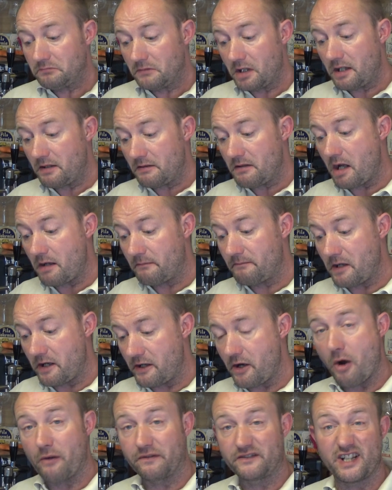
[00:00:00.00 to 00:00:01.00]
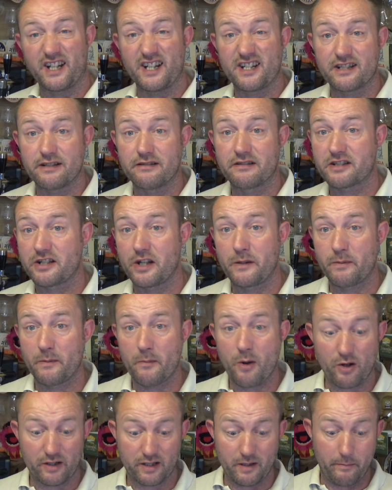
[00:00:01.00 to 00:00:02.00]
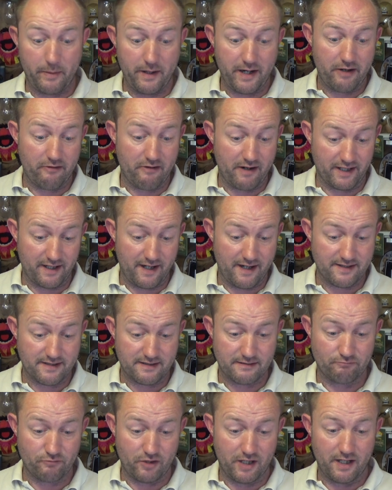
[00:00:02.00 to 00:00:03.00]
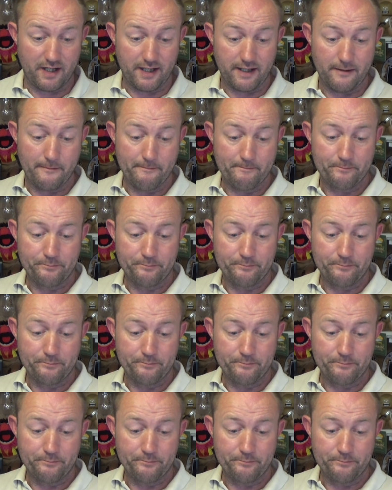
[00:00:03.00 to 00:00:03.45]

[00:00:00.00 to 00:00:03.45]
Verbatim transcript: a, a, an half-decent supermarket beer, I guess, really.